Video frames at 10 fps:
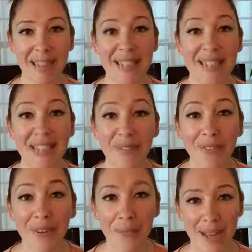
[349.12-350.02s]
in
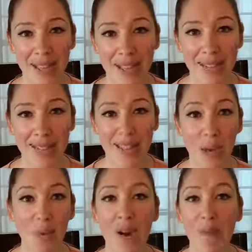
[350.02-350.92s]
different ways
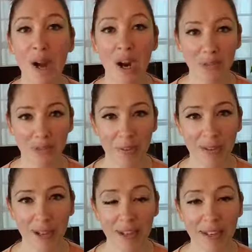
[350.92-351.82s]
that were apart from
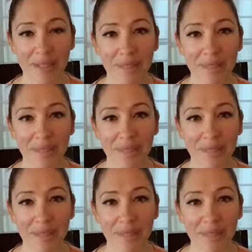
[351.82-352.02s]
God?